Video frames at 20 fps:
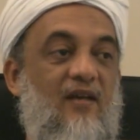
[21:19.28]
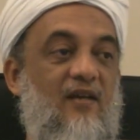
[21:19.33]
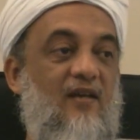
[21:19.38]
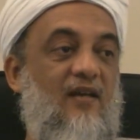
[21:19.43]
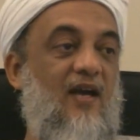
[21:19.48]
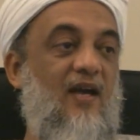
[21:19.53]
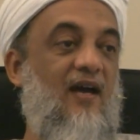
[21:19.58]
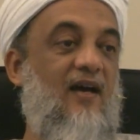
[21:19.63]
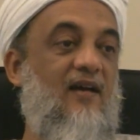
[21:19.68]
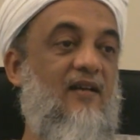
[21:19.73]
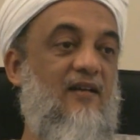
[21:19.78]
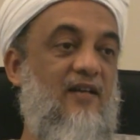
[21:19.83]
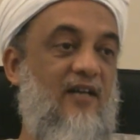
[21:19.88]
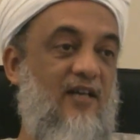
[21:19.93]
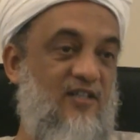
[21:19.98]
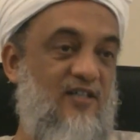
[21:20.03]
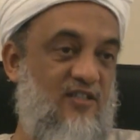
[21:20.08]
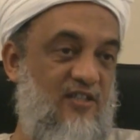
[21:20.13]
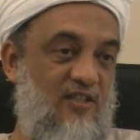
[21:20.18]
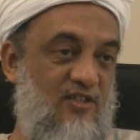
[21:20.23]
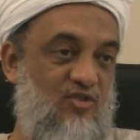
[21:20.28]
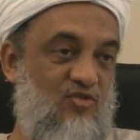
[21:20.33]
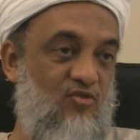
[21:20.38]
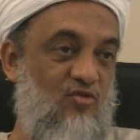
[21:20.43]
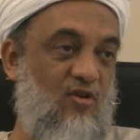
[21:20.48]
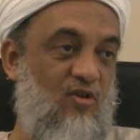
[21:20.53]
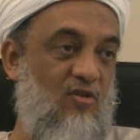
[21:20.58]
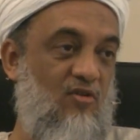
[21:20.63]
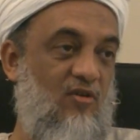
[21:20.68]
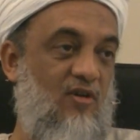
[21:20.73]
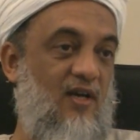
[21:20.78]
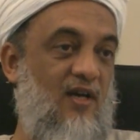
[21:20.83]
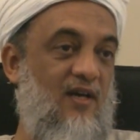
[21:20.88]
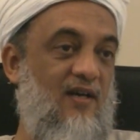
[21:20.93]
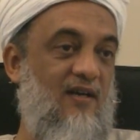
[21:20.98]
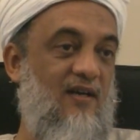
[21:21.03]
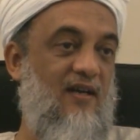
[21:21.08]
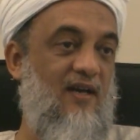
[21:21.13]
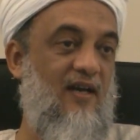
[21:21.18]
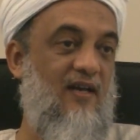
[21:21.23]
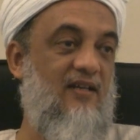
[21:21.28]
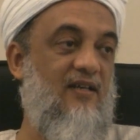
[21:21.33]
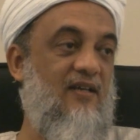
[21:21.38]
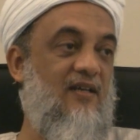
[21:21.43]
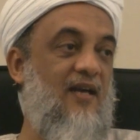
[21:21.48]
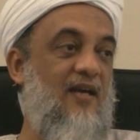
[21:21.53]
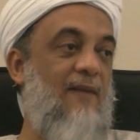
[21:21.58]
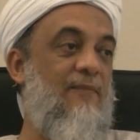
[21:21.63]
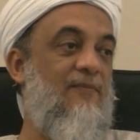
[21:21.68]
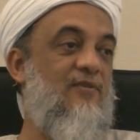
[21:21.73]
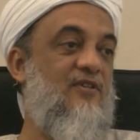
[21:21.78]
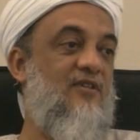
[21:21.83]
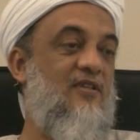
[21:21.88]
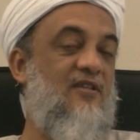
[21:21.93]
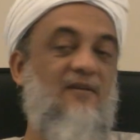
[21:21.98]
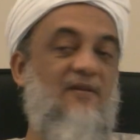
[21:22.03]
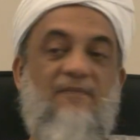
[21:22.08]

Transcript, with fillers: and, and laid siege to Golconda and he camped